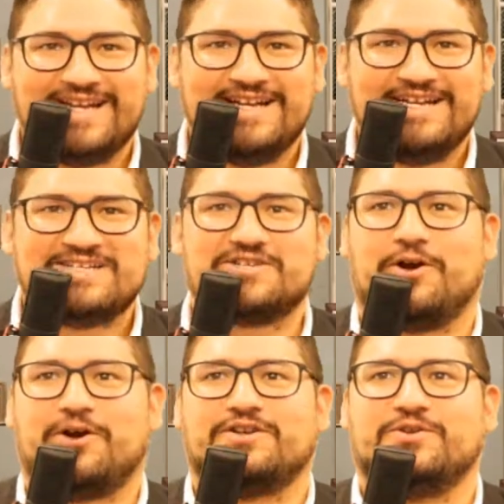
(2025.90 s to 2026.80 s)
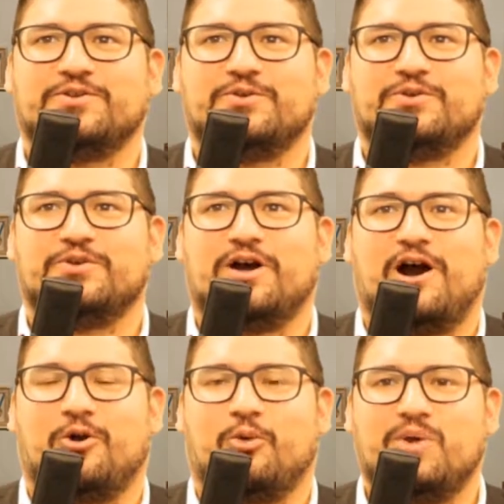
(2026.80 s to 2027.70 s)
start to
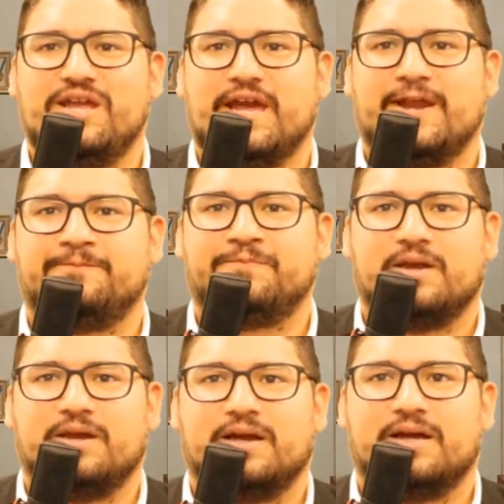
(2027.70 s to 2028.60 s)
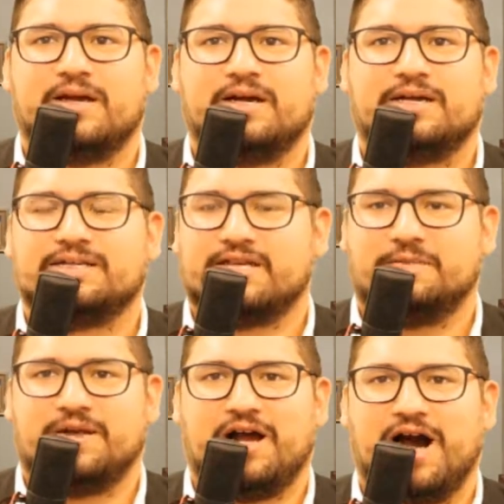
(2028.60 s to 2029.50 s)
our weekend. It's going to be
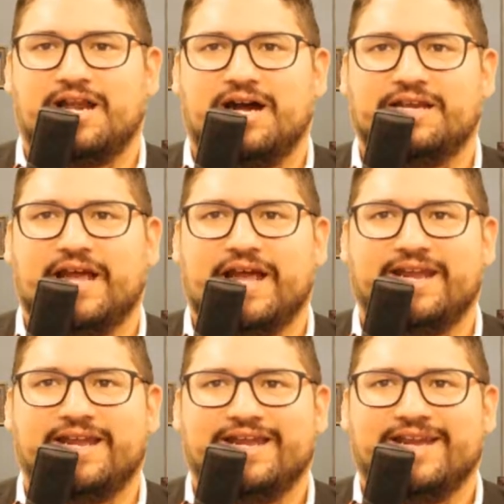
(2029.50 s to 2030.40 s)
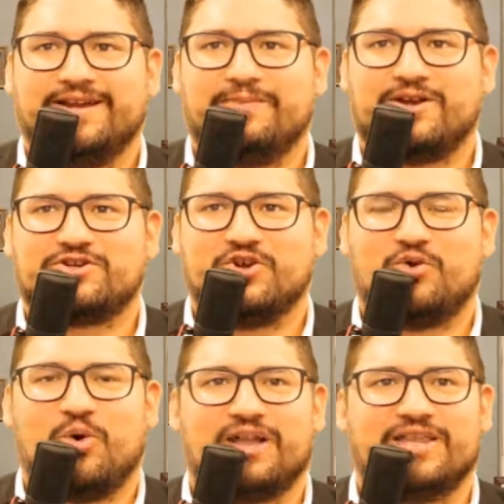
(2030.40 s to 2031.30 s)
a hot, hot day. Make sure you go
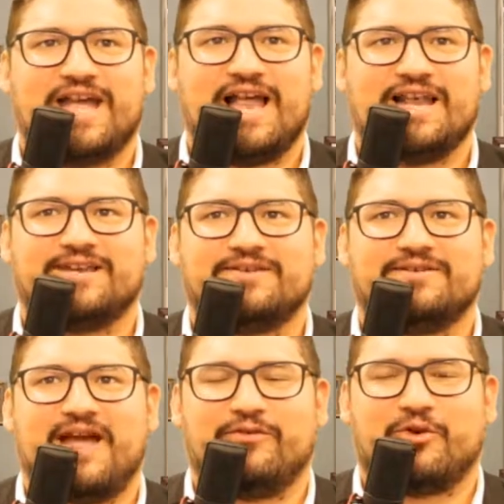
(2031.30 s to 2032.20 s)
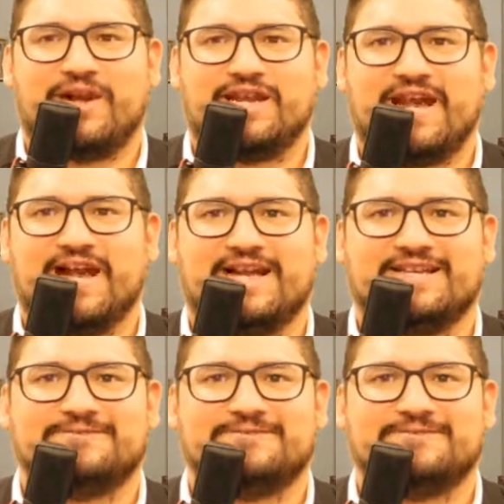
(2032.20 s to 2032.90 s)
out on the island. Have a great day, guys.